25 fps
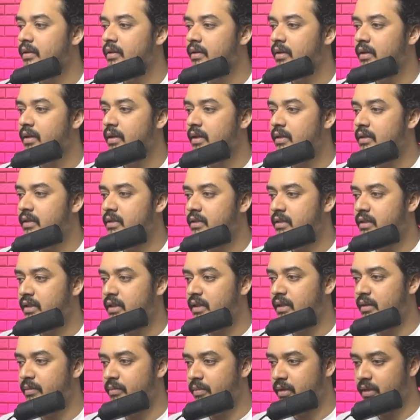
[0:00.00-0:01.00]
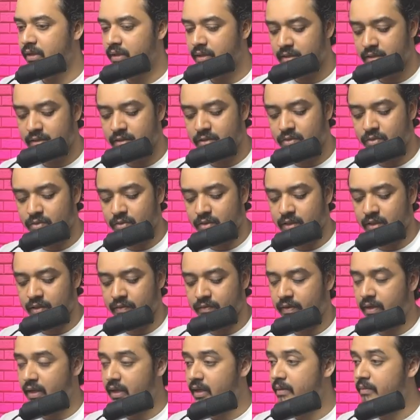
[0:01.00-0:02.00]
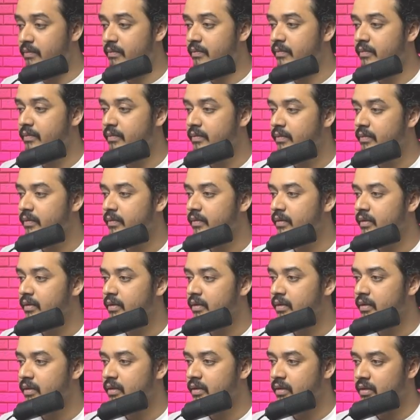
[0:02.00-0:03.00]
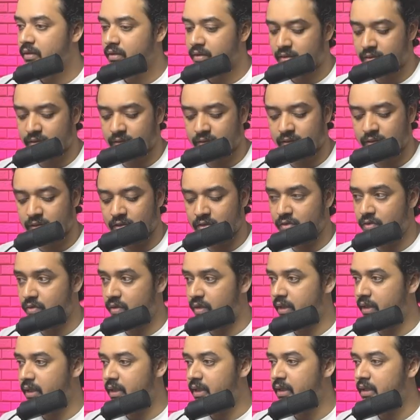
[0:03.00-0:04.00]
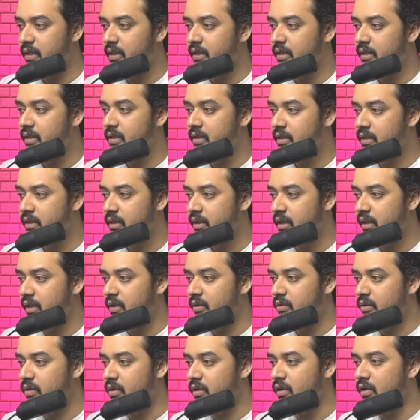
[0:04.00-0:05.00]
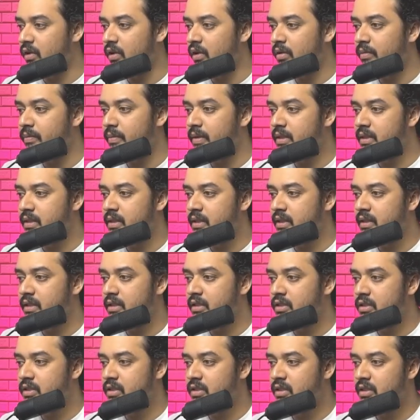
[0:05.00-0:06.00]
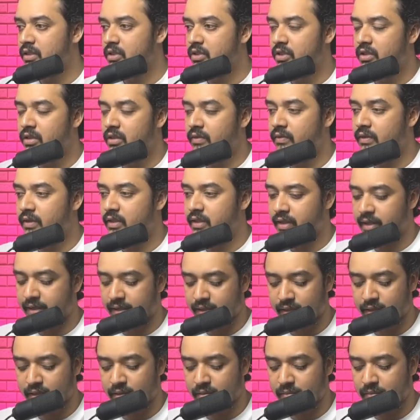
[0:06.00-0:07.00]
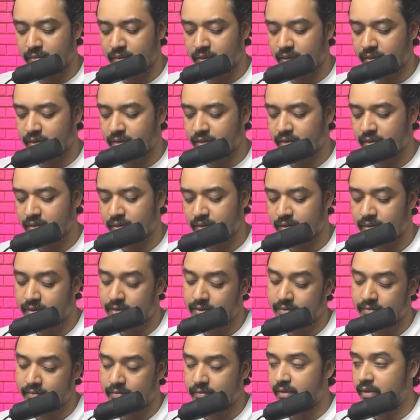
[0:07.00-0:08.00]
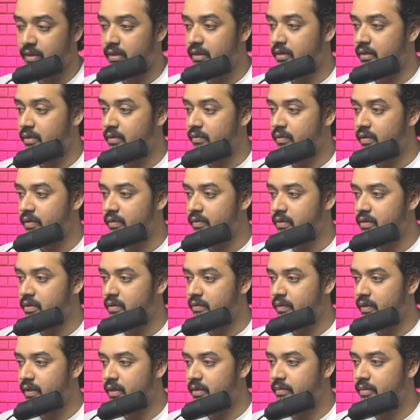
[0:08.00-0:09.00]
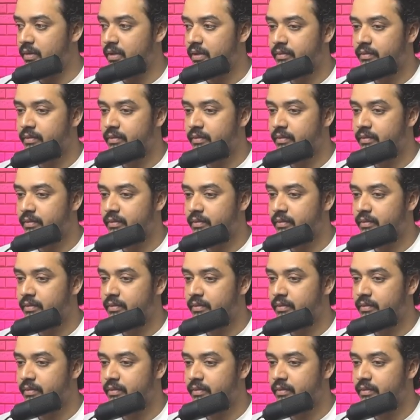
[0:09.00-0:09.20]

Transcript: I'll just enable this to save time. Control E, into the log message, instead of the tracking number, what was the variable?